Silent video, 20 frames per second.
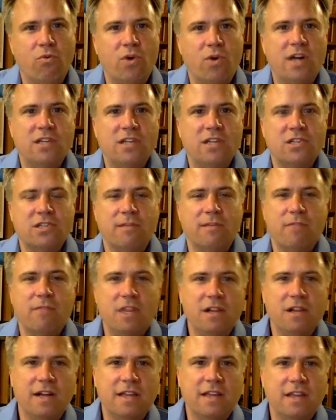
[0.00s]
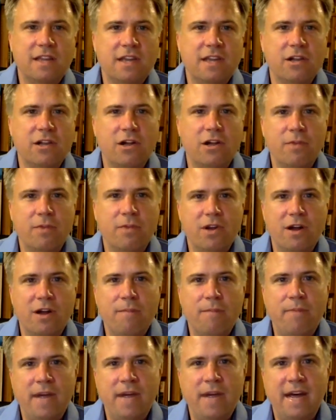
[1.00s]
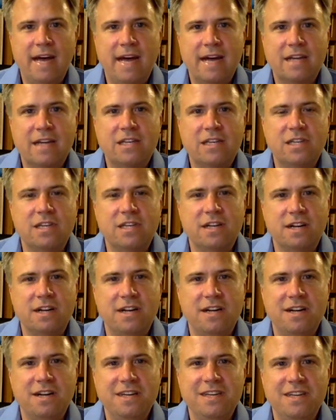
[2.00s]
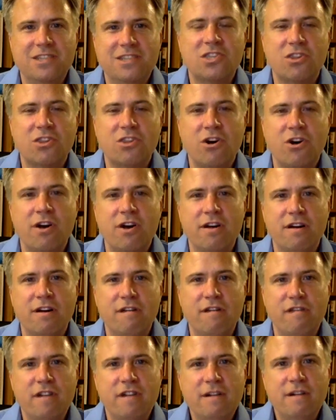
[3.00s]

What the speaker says: what something like the Kellogg-Briand Pact is thought of